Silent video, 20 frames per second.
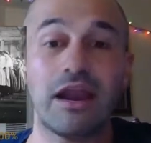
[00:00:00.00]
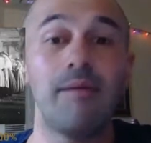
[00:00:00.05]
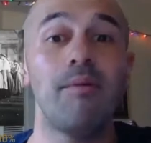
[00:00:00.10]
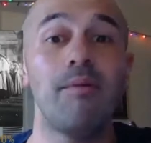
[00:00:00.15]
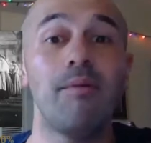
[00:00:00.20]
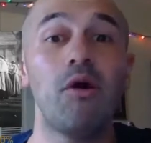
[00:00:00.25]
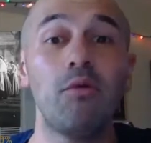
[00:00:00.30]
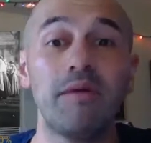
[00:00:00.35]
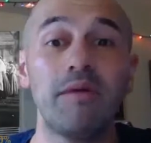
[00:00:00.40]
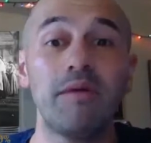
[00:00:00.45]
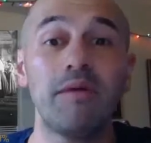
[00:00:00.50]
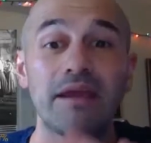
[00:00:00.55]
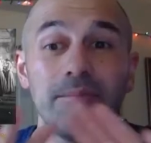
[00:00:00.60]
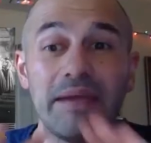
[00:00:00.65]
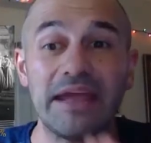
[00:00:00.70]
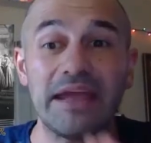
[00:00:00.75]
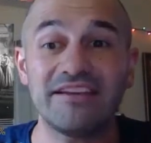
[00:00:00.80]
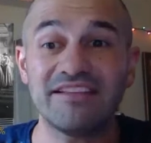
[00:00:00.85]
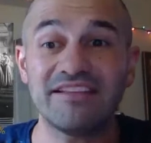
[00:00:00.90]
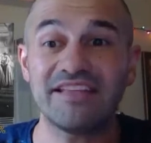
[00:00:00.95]
And I'm hoping I'm
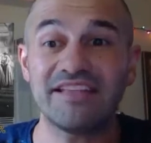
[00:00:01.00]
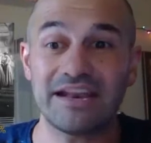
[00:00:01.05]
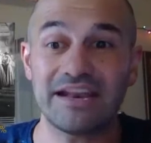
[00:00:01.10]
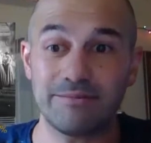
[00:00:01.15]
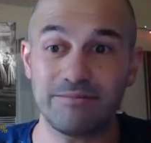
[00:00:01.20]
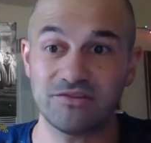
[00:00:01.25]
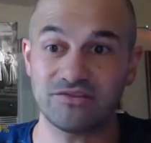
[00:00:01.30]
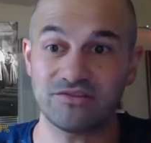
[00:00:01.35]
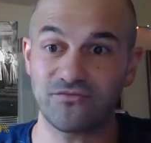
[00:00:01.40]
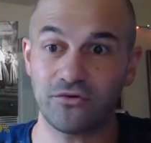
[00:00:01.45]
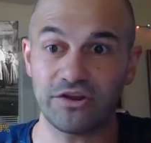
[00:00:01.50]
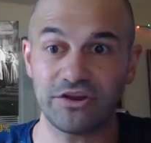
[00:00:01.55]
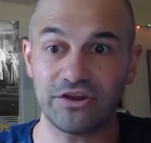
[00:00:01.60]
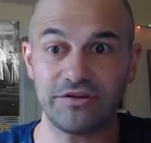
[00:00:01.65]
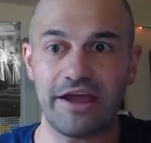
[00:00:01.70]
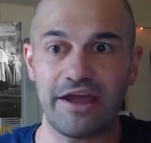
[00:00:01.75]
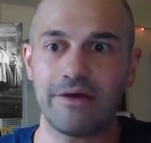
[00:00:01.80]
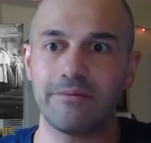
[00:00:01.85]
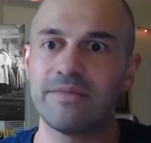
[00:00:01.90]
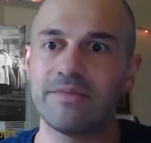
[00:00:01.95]
painting that image for you
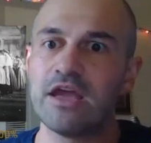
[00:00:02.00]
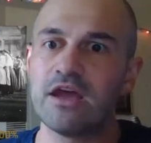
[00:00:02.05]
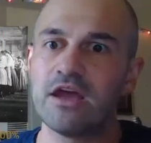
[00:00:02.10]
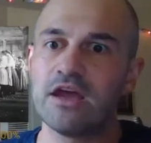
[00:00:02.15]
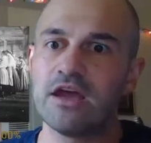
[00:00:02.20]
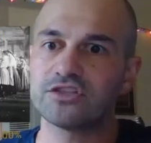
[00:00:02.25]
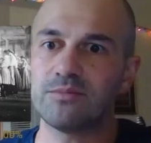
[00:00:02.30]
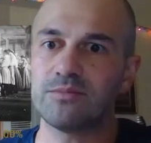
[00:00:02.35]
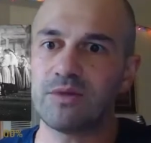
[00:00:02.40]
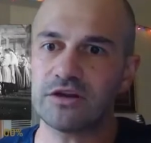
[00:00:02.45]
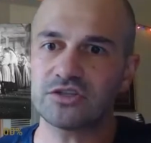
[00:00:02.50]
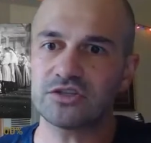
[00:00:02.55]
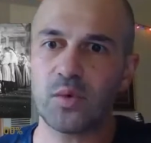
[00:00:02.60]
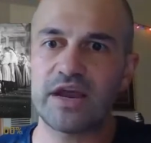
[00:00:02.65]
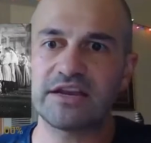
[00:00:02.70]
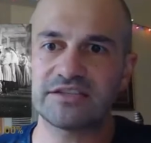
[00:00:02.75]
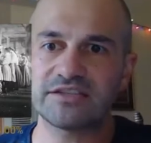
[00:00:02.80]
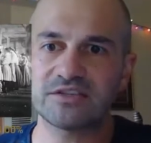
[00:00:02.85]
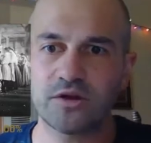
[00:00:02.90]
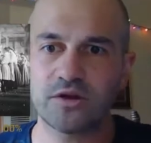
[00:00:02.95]
now. So Mark
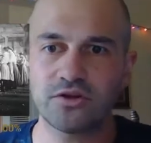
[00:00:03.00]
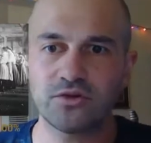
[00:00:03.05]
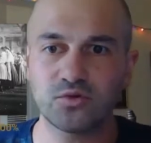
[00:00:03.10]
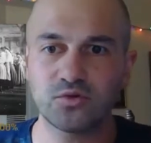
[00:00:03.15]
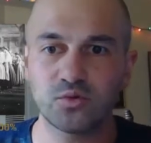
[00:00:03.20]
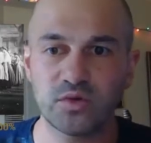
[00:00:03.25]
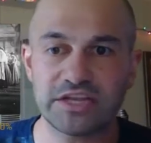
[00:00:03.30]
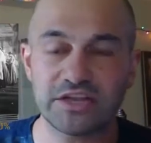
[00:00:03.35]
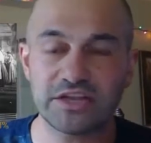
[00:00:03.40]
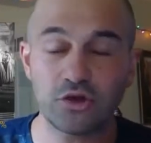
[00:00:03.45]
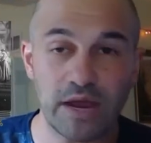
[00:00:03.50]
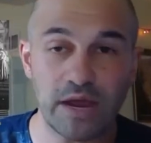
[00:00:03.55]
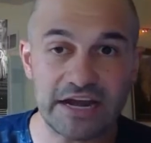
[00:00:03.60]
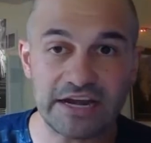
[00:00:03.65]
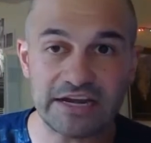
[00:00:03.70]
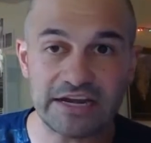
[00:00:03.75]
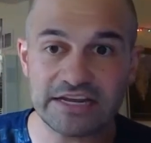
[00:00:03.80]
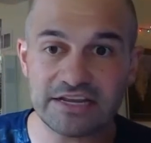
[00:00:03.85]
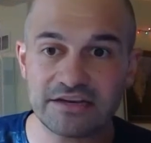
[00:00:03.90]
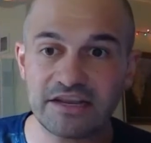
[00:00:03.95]
Twain is the one who's really
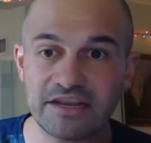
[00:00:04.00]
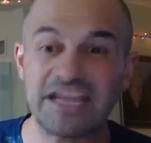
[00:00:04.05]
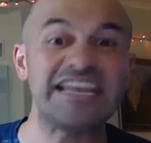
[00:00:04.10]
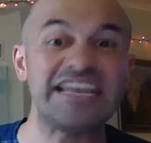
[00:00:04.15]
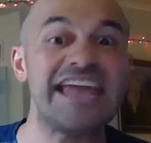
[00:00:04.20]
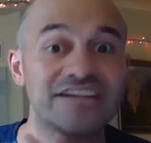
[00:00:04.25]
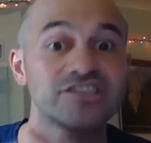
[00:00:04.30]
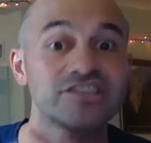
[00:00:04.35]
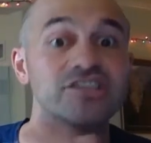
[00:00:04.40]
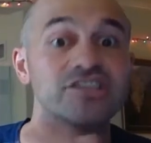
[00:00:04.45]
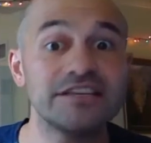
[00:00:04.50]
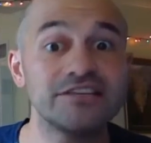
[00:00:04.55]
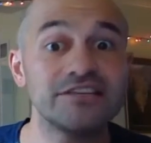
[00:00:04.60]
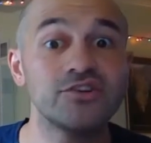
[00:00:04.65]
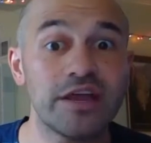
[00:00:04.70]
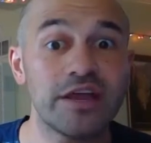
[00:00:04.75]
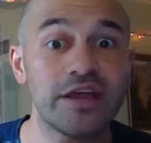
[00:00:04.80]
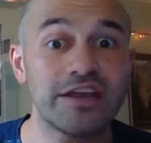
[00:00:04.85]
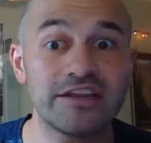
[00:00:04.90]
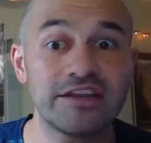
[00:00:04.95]
credited, and he actually is
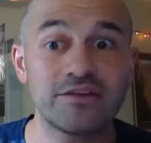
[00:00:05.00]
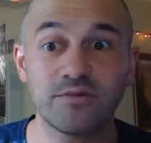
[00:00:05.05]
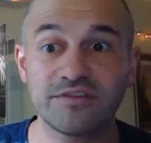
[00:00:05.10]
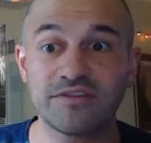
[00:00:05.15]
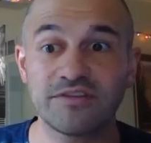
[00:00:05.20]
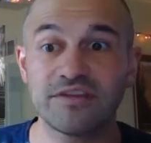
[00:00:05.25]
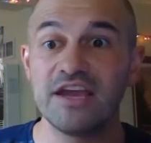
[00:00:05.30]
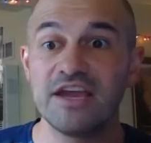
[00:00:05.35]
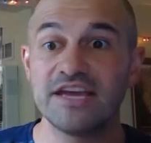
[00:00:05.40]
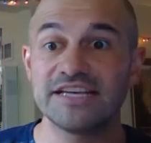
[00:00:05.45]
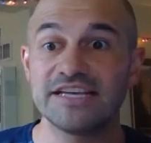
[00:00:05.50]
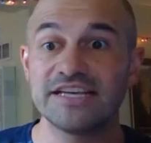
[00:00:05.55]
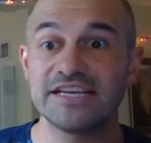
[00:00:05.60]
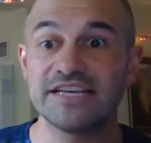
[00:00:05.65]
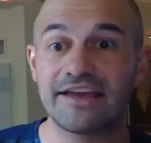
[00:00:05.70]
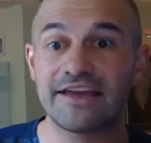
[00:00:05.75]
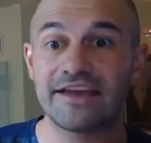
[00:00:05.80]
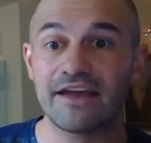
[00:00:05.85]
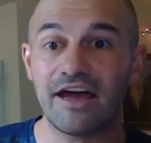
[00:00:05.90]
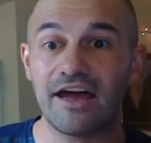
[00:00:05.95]
credited with
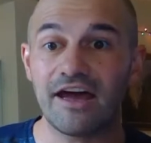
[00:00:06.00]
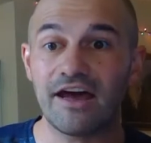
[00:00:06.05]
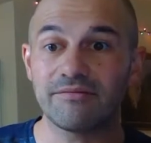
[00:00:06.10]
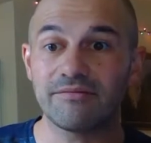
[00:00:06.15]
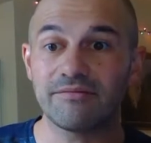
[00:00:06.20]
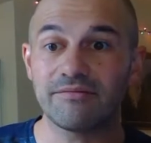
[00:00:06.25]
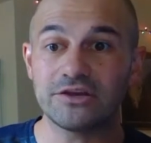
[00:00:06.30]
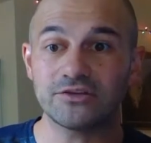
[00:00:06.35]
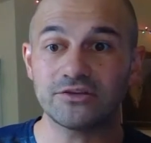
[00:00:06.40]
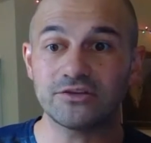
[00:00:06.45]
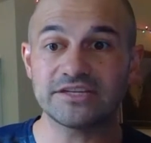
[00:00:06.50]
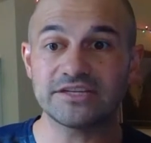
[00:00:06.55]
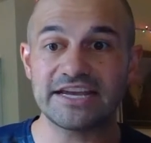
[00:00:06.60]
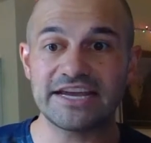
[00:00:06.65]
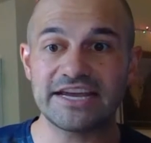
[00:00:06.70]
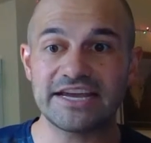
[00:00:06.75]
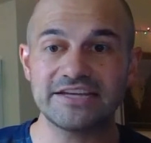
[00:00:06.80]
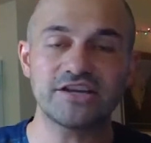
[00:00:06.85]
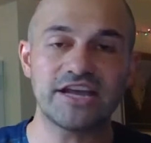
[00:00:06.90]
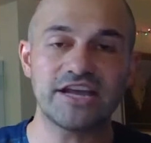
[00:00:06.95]
saying Gilded
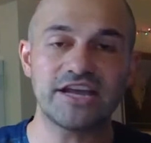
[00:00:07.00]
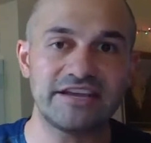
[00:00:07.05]
Age.